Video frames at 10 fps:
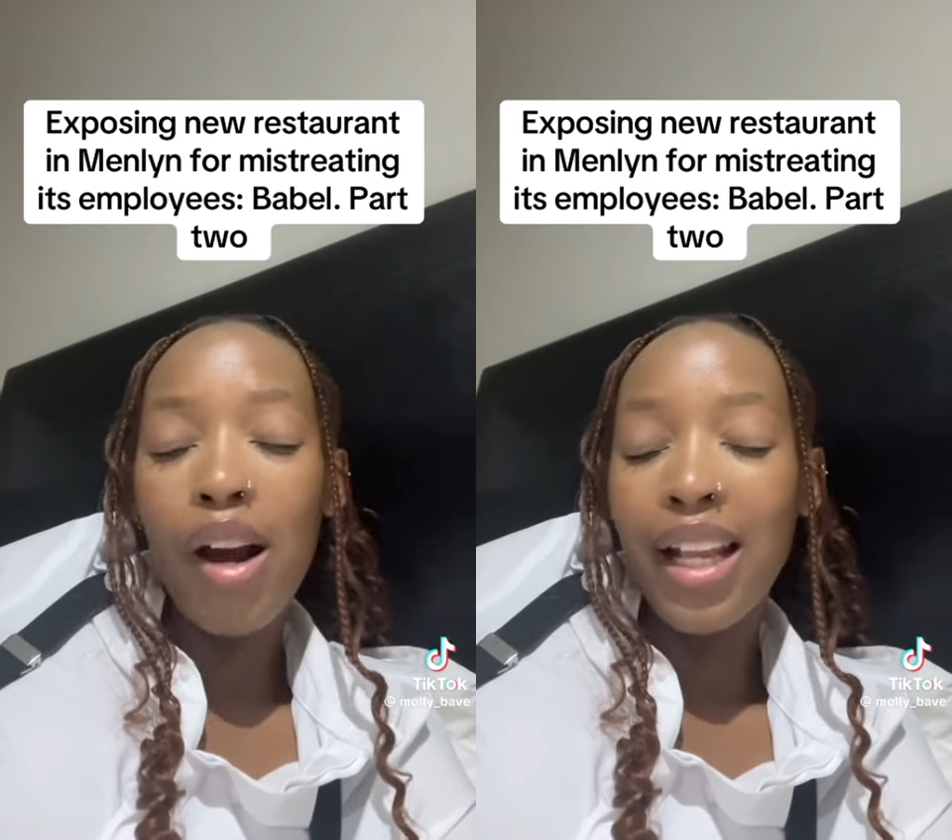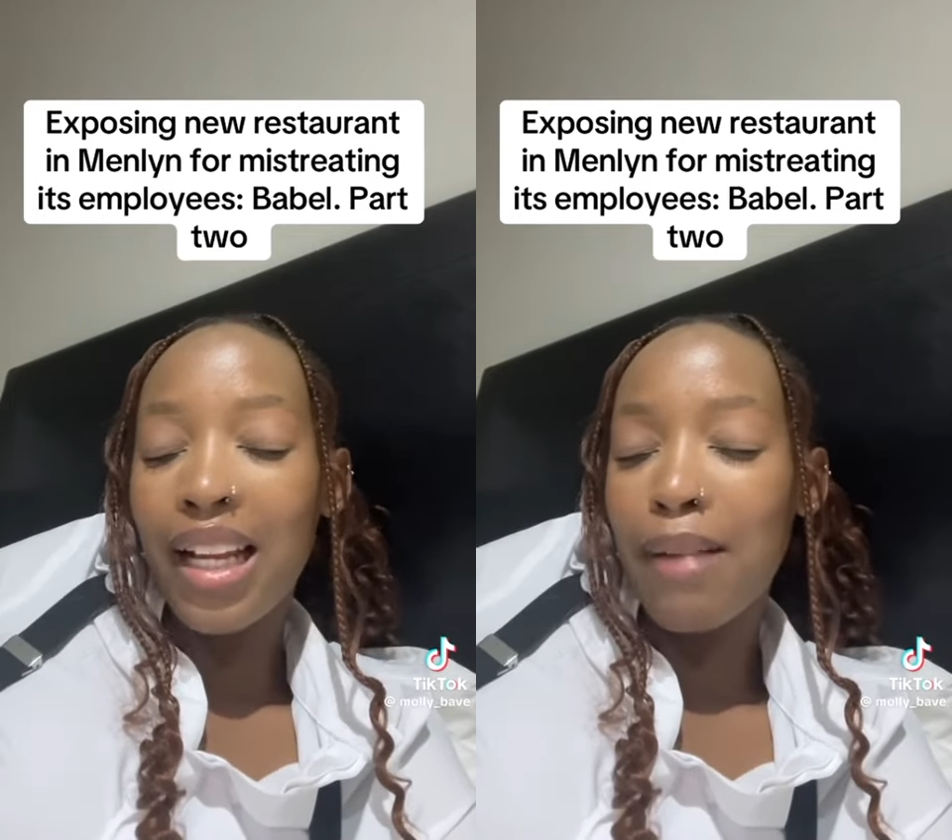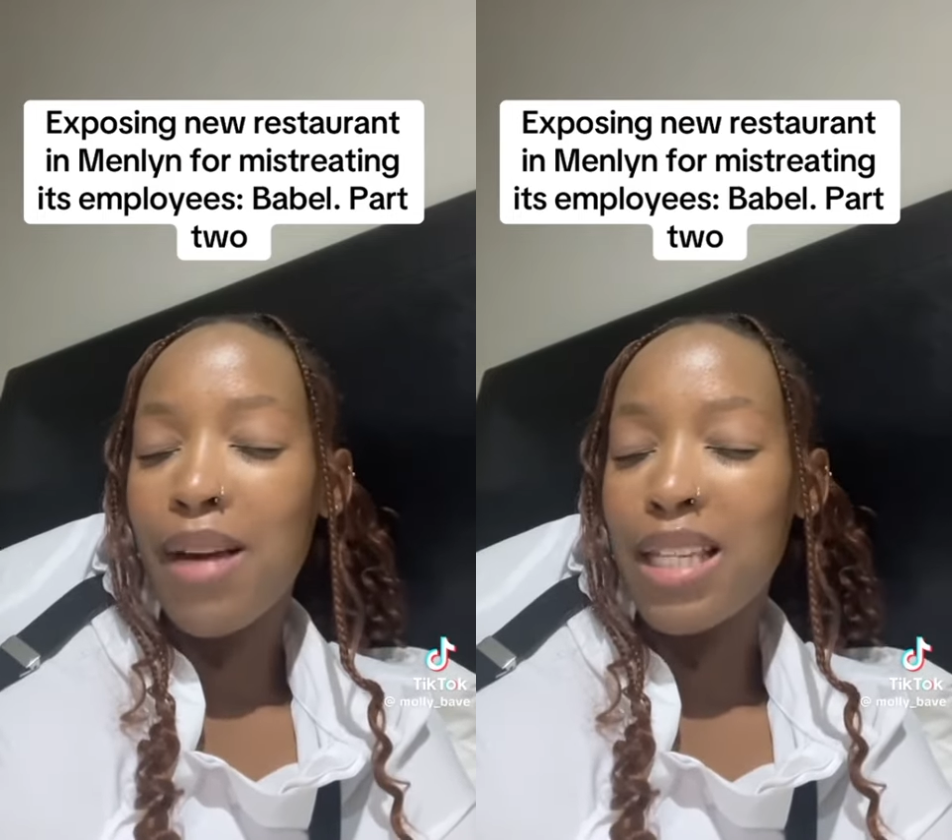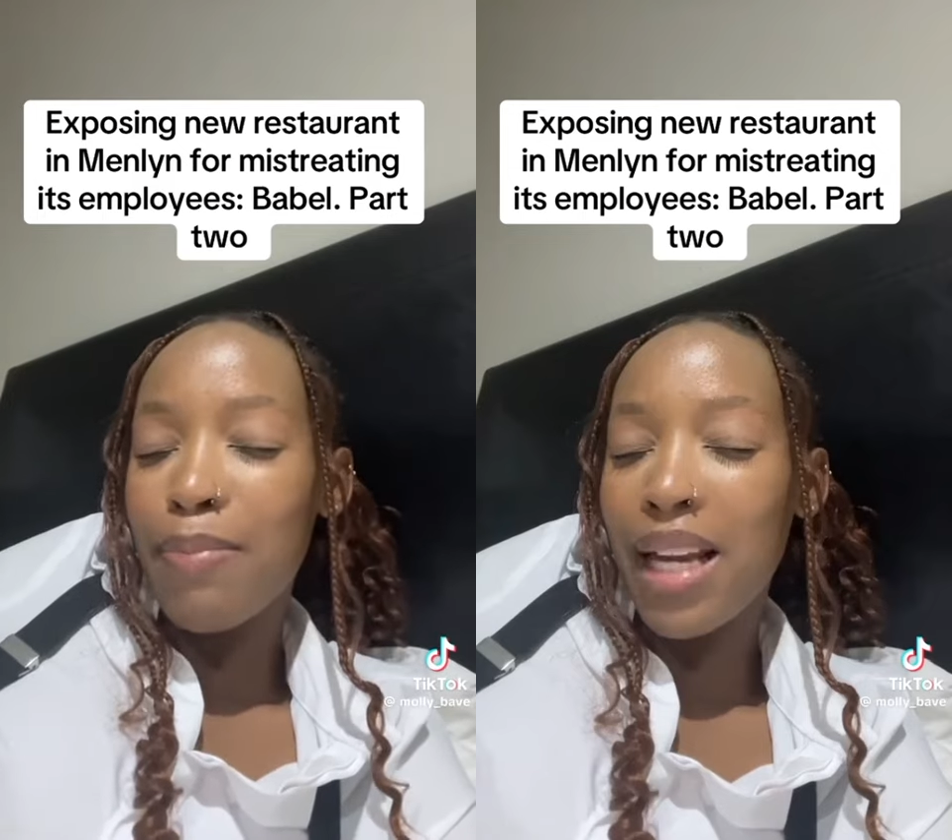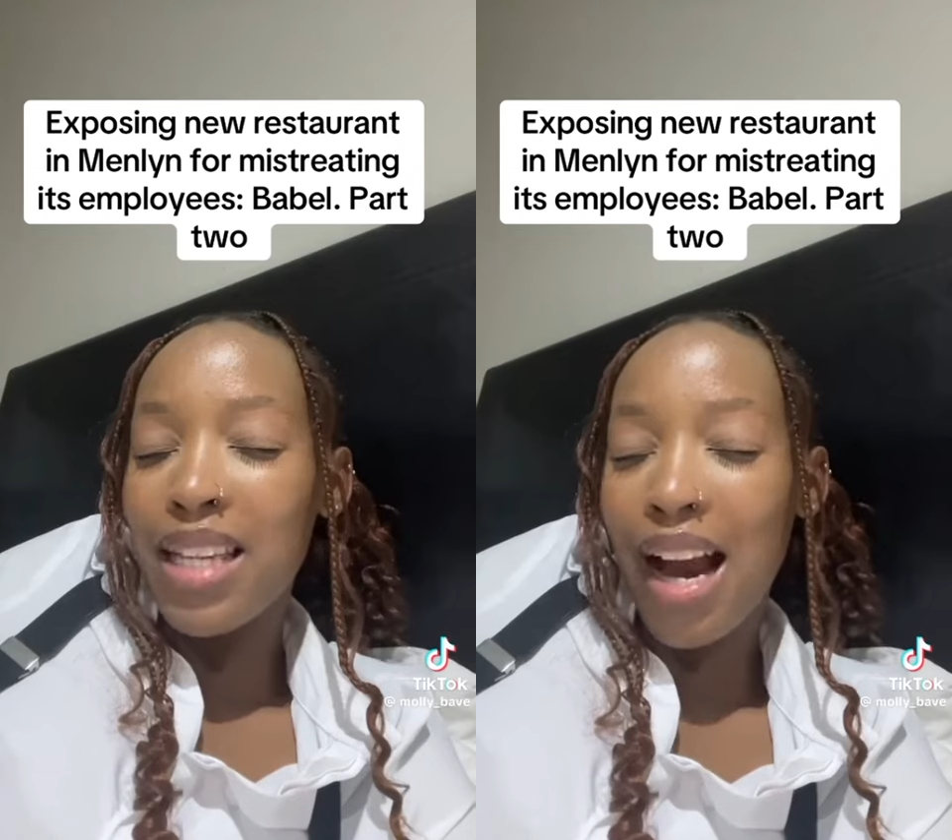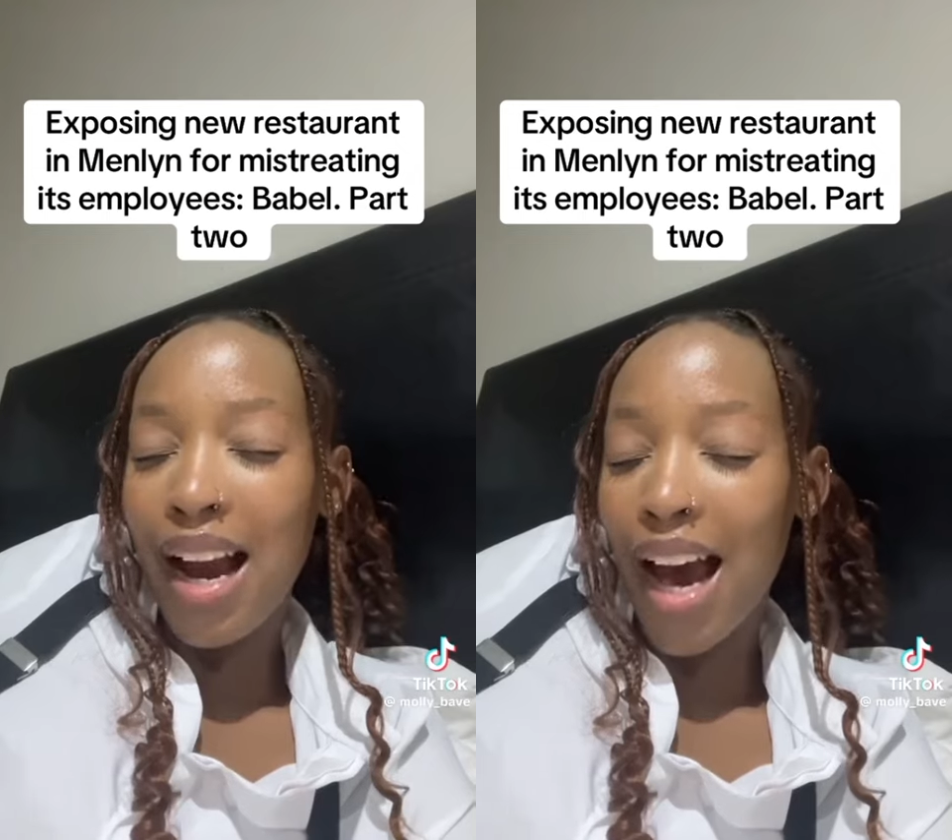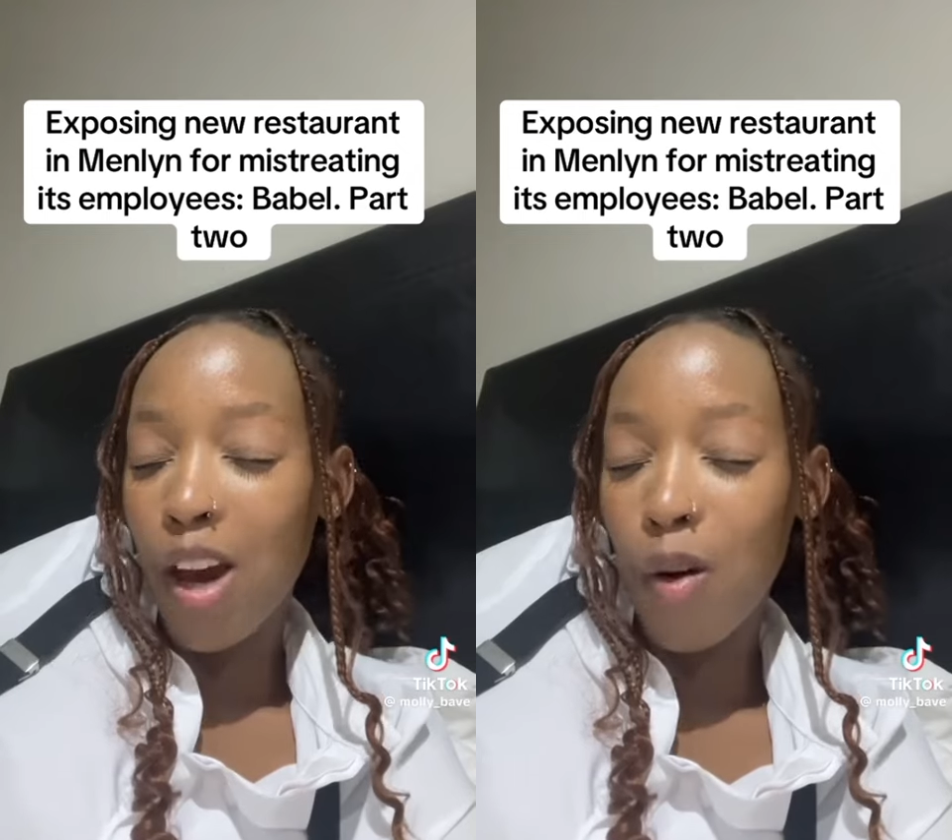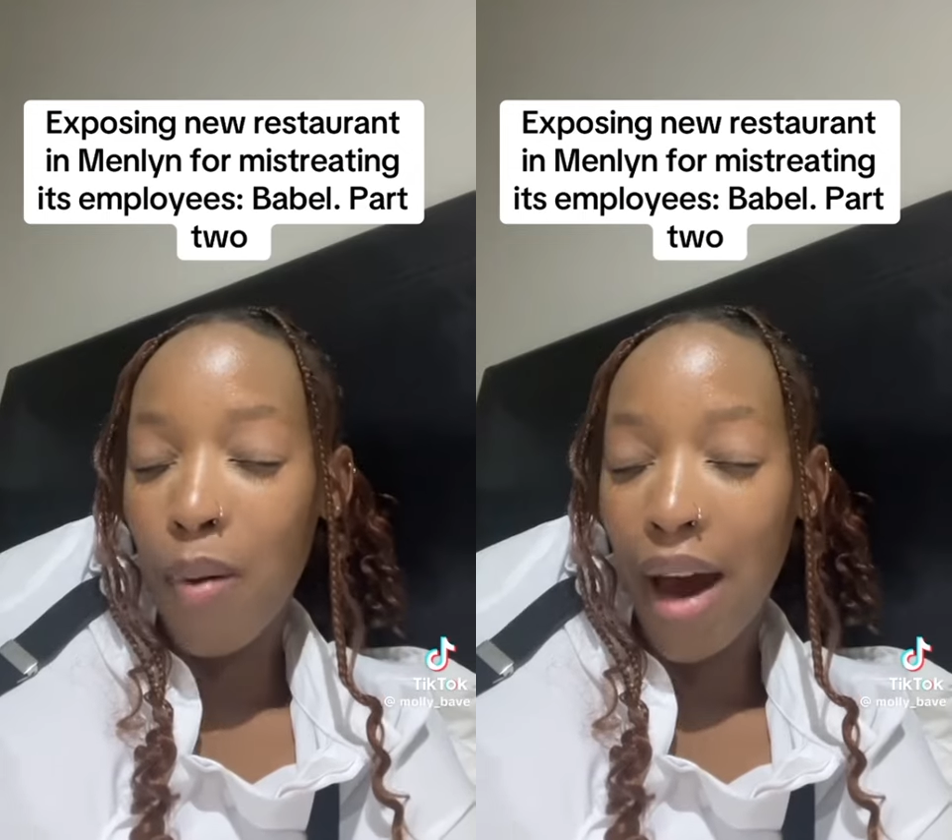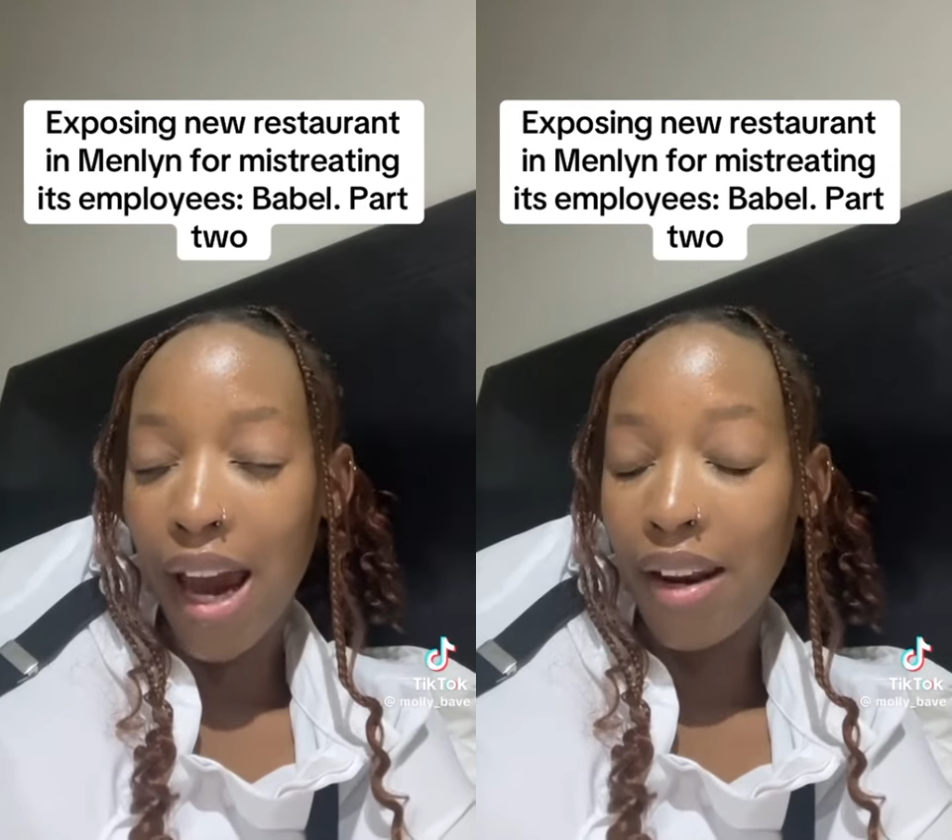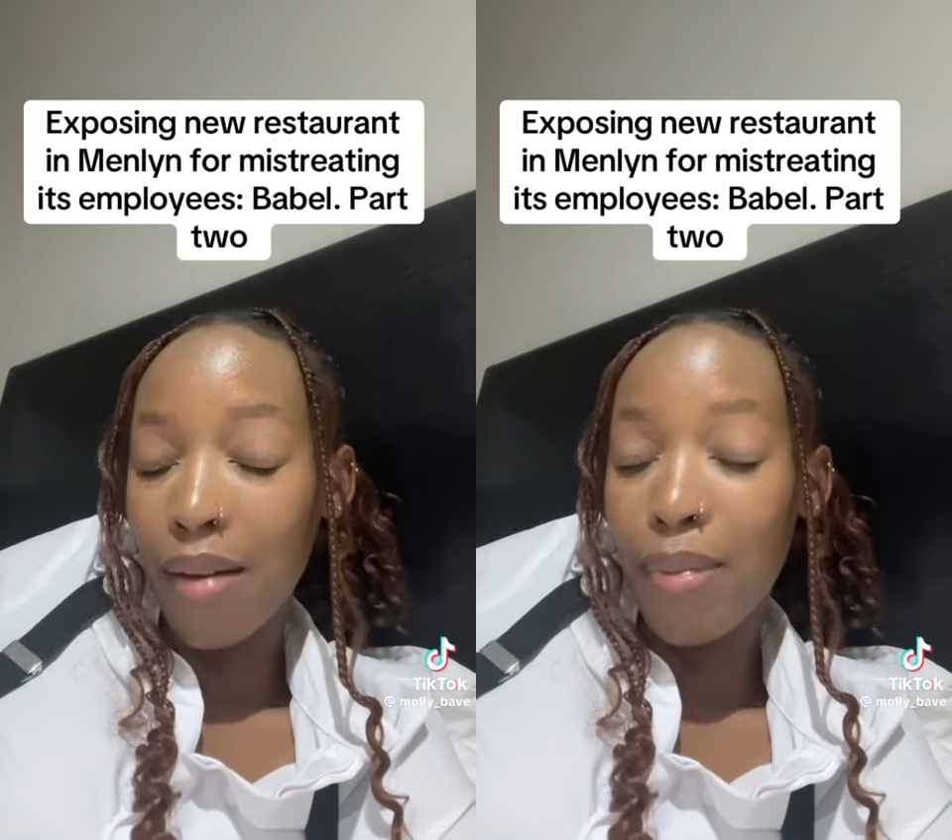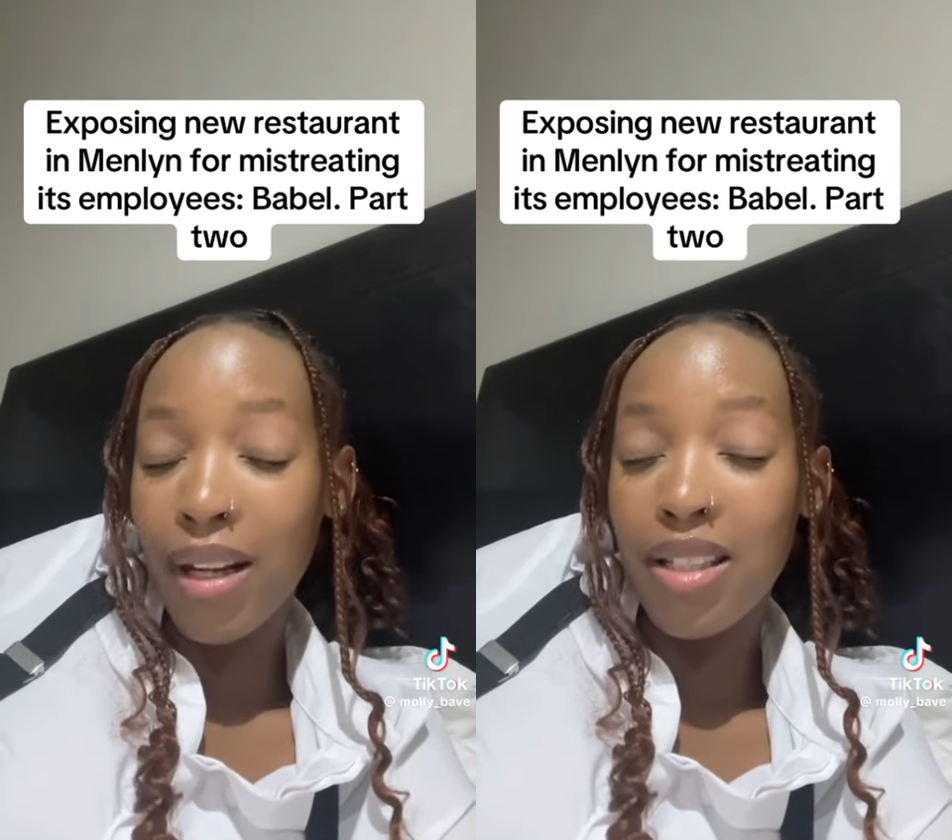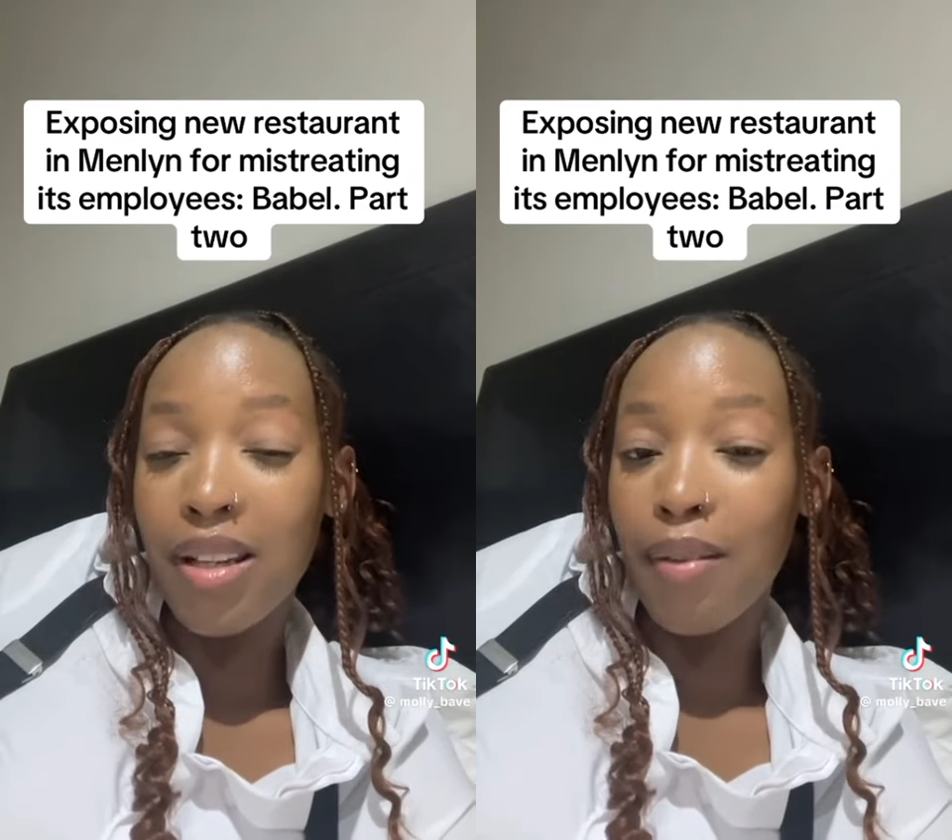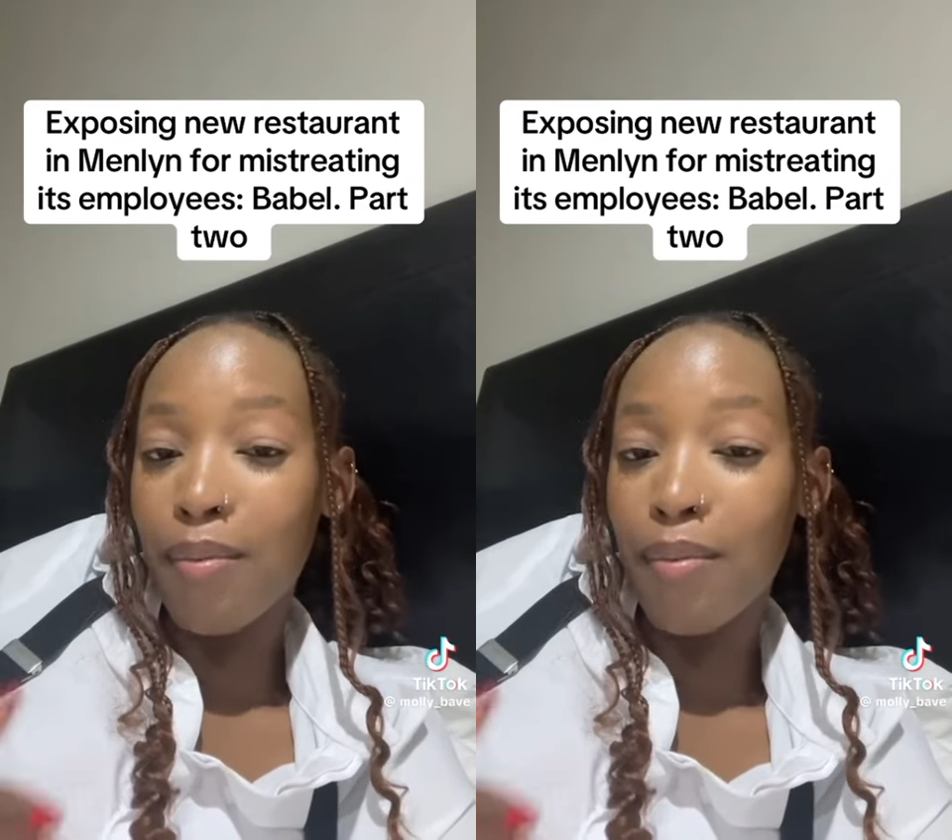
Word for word: indlela basiphatha ngayo phayana, but